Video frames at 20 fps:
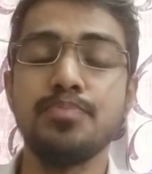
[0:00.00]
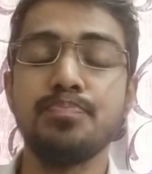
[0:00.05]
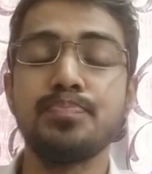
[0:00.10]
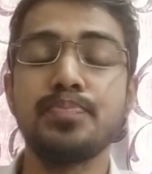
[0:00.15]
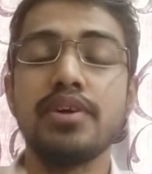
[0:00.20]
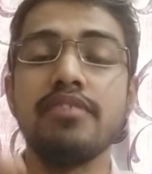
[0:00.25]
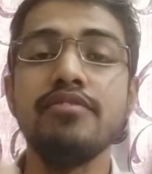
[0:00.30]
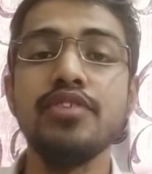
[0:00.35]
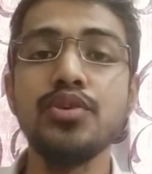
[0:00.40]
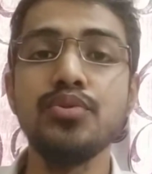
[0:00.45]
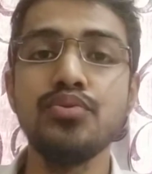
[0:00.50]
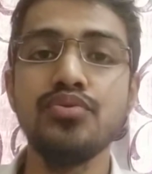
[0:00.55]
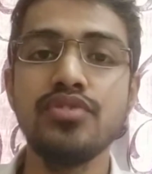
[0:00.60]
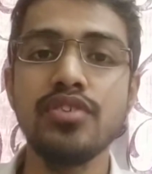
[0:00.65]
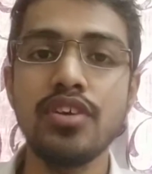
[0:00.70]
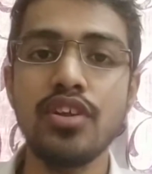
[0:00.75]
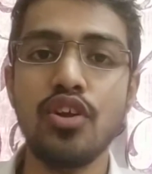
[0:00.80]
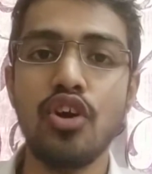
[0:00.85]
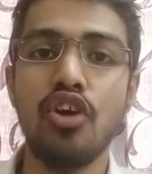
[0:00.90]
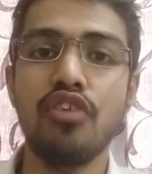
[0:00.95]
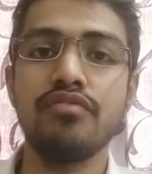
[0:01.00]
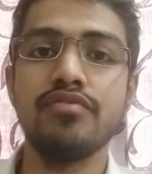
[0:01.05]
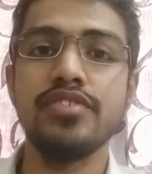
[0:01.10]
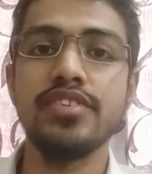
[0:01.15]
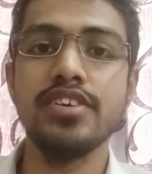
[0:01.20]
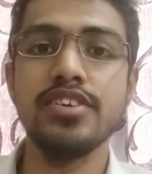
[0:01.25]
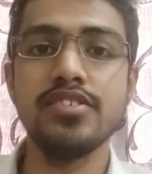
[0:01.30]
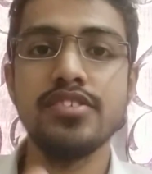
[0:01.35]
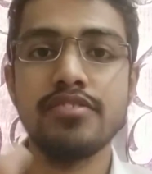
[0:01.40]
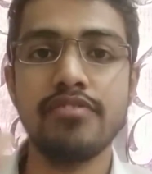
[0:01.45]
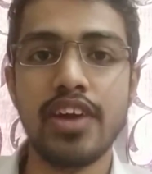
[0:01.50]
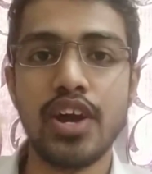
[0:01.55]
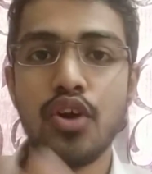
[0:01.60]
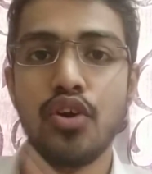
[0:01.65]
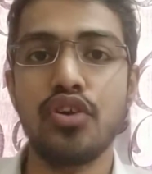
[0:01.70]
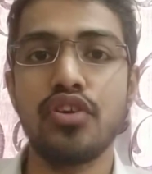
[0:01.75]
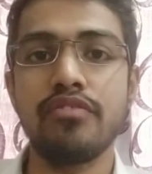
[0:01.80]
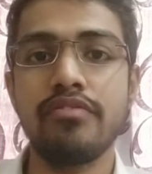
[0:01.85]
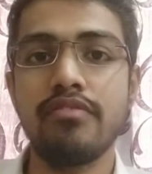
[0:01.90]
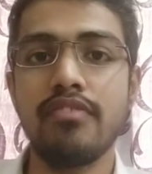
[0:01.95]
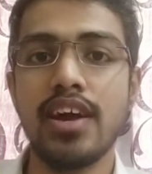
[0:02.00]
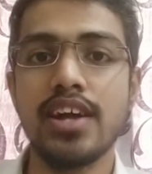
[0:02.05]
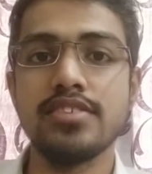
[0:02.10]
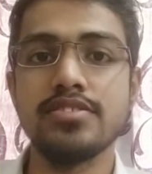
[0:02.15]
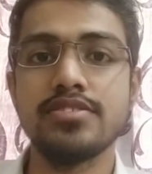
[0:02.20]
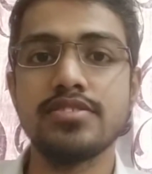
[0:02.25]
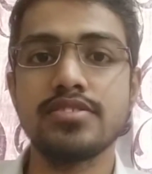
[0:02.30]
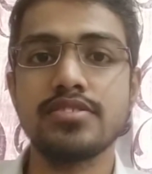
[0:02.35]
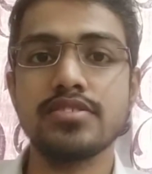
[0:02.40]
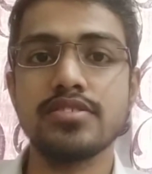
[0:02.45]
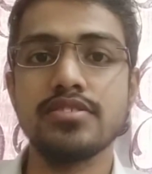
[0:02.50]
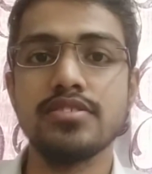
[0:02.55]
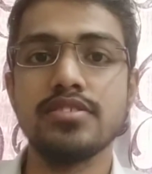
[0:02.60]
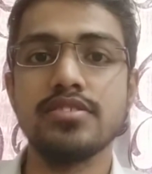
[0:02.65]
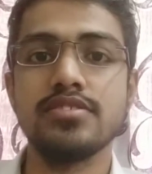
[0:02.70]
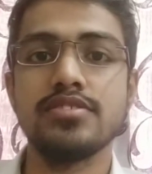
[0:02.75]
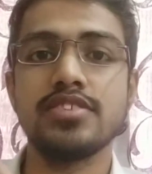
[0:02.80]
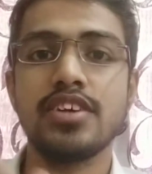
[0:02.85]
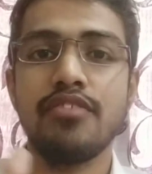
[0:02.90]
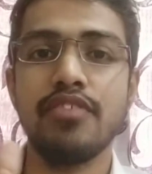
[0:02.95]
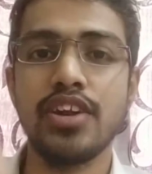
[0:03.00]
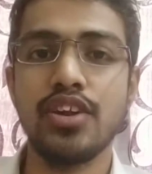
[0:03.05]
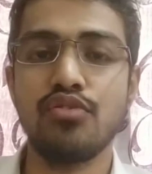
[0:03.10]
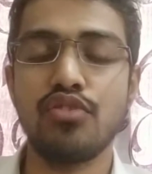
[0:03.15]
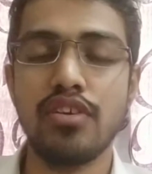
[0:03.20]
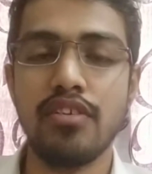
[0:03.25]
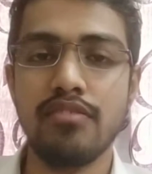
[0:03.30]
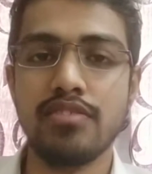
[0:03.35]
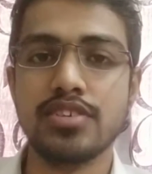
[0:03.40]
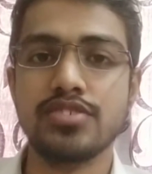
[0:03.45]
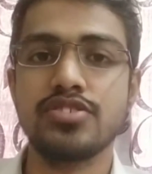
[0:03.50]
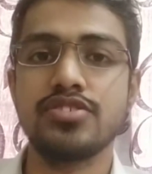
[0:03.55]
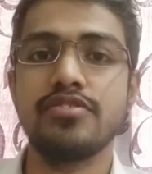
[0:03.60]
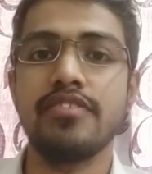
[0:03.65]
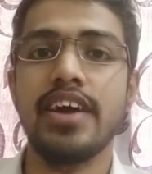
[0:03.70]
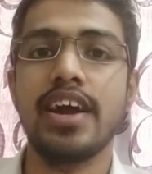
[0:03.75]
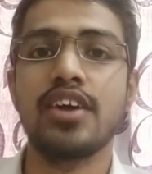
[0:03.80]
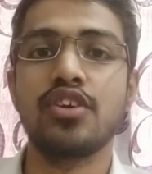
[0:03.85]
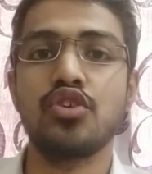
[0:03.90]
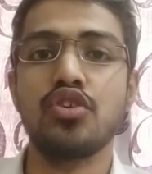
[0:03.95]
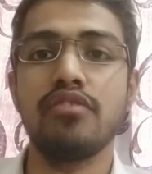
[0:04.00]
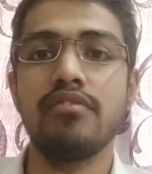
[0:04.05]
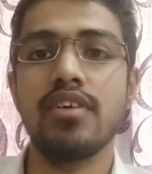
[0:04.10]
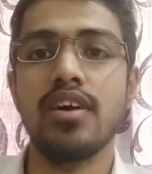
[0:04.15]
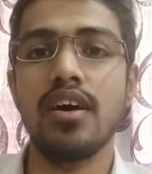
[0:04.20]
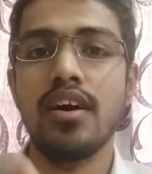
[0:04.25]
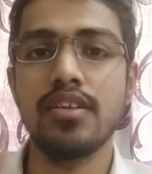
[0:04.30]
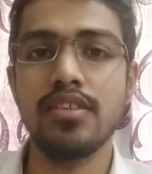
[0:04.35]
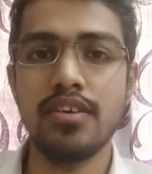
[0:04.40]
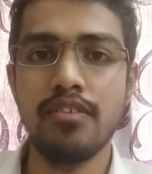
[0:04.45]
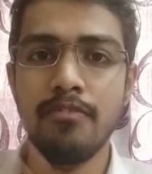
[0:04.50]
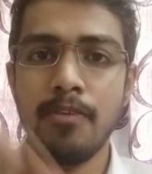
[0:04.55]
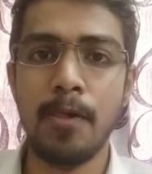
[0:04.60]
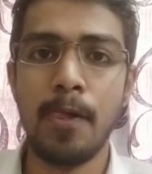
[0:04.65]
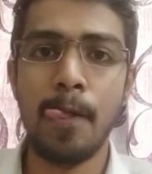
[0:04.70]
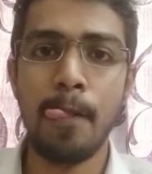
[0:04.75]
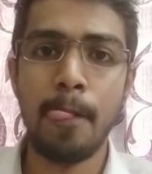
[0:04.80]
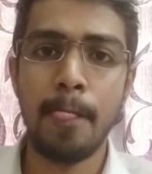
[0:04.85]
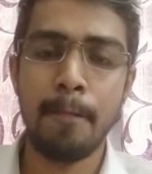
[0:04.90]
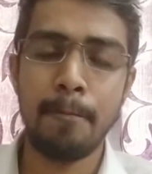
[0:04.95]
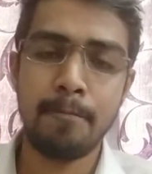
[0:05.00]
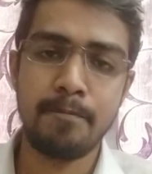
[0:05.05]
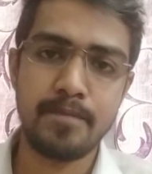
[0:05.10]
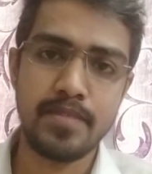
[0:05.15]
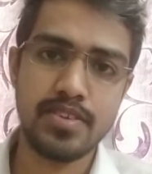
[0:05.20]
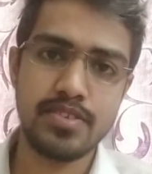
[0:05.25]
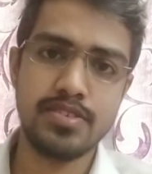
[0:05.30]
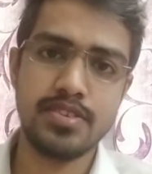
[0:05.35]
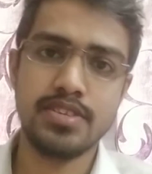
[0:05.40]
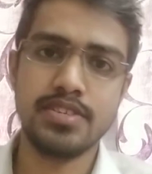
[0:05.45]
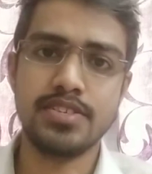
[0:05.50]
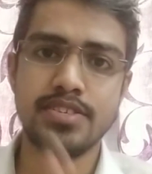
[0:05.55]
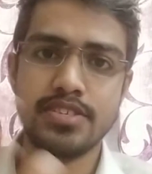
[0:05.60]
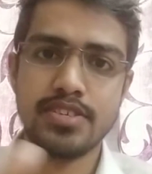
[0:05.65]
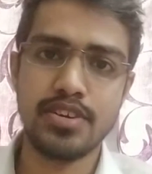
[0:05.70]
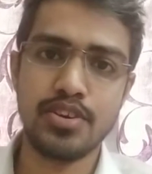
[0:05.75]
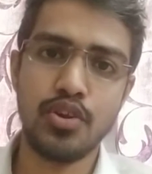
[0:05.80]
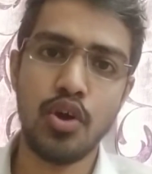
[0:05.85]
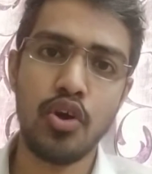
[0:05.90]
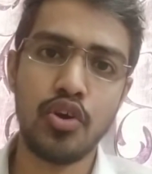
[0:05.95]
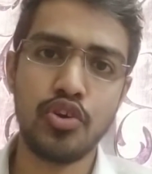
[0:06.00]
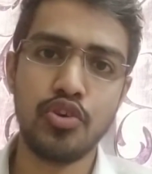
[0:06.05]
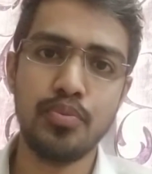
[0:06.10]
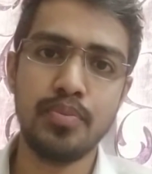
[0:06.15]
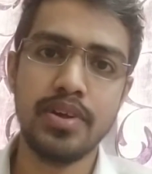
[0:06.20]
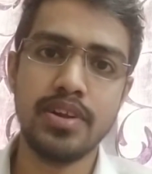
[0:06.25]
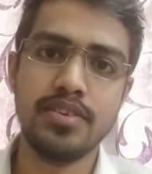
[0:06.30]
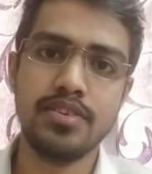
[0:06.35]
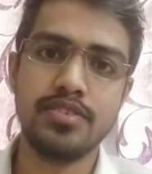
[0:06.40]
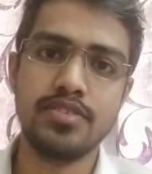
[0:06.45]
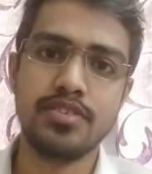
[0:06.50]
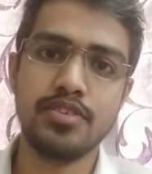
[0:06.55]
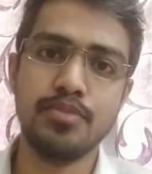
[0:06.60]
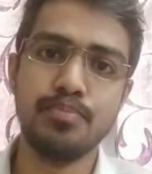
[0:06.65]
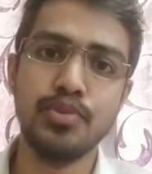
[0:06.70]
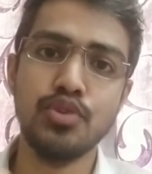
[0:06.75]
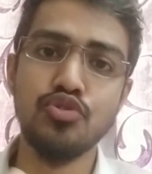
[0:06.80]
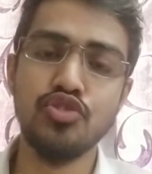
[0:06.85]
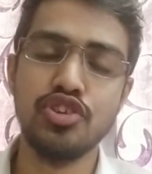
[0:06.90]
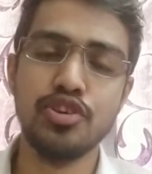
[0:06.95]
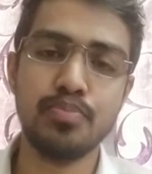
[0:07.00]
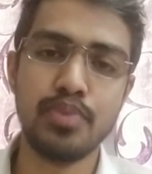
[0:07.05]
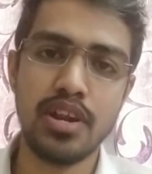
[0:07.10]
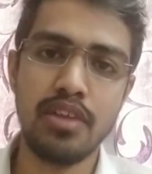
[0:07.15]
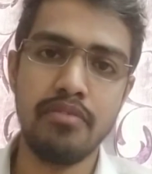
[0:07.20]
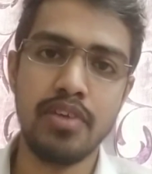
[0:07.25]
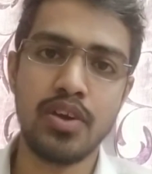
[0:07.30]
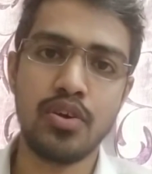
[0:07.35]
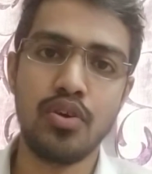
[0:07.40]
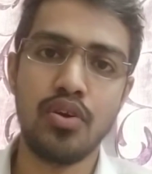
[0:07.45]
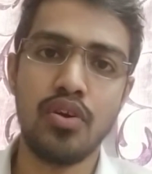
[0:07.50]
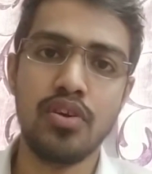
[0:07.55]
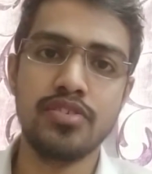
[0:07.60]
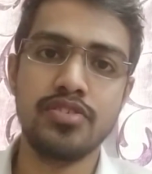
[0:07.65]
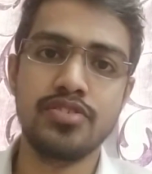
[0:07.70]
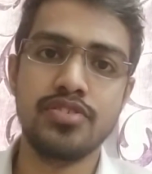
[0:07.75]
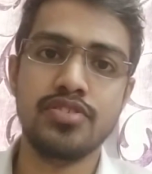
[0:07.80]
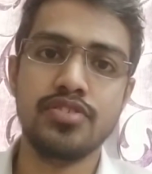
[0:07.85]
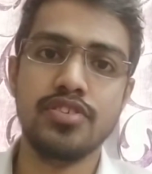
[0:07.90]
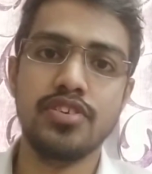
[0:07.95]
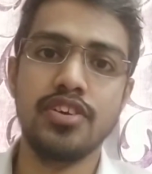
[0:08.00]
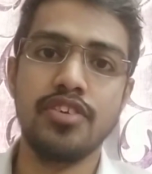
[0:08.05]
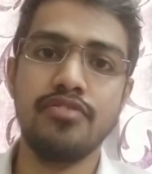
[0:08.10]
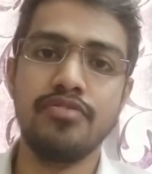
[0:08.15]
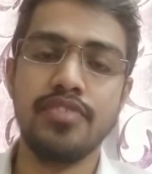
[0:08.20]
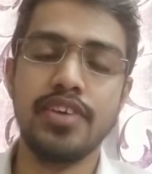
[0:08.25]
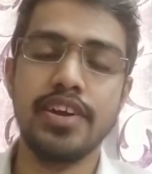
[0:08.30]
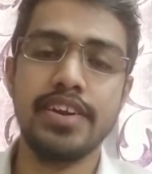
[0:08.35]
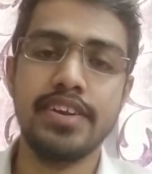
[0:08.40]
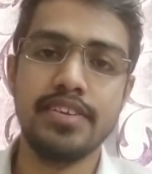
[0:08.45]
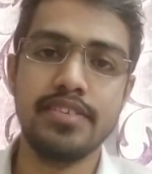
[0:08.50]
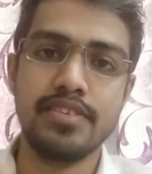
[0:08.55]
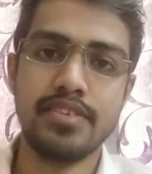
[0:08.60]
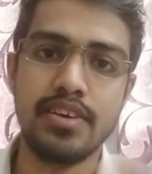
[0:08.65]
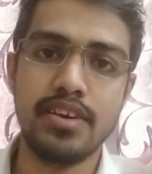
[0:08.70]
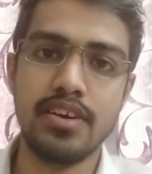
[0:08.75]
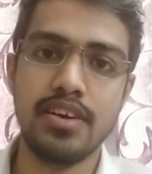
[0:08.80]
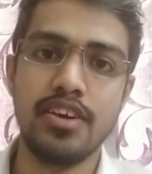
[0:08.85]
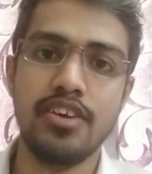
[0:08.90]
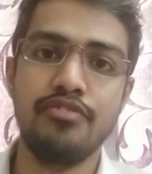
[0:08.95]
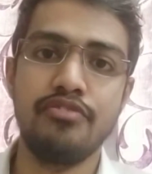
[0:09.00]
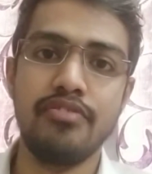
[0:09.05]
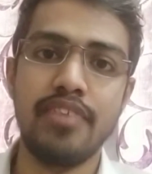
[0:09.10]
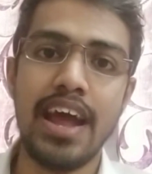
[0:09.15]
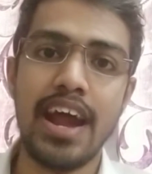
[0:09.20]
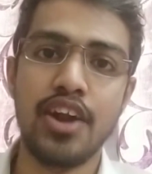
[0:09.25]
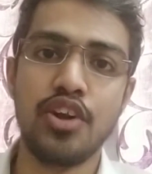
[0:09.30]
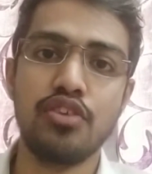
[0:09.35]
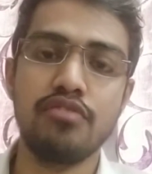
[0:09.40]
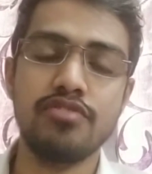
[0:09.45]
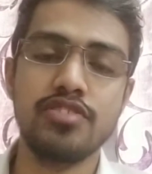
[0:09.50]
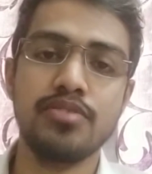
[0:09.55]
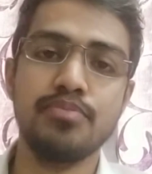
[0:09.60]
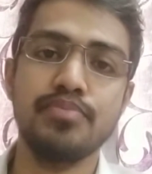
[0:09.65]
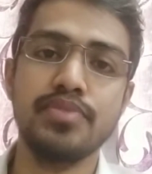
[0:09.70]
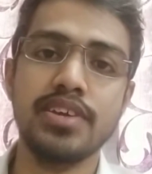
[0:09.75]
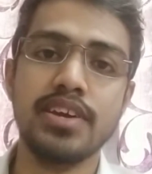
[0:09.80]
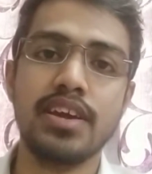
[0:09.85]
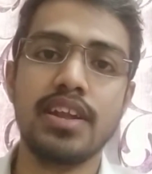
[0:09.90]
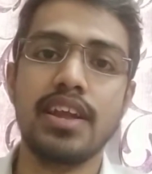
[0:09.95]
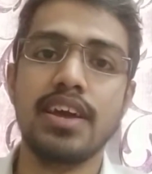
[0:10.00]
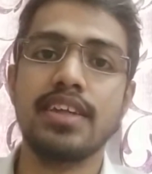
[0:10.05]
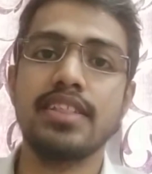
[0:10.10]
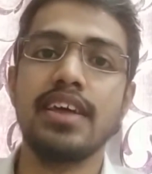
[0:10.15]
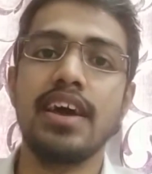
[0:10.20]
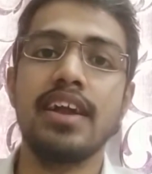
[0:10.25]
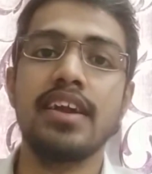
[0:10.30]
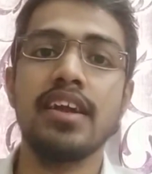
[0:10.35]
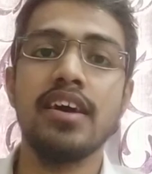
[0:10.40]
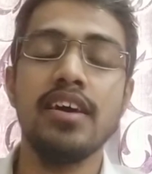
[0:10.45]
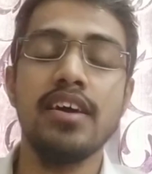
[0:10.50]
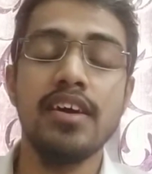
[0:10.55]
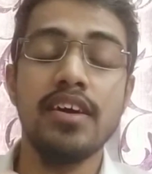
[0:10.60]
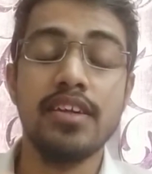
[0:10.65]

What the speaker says: the perusal of these record of rights, 712 extract or other such documents, municipal records if it is a flat or something like that,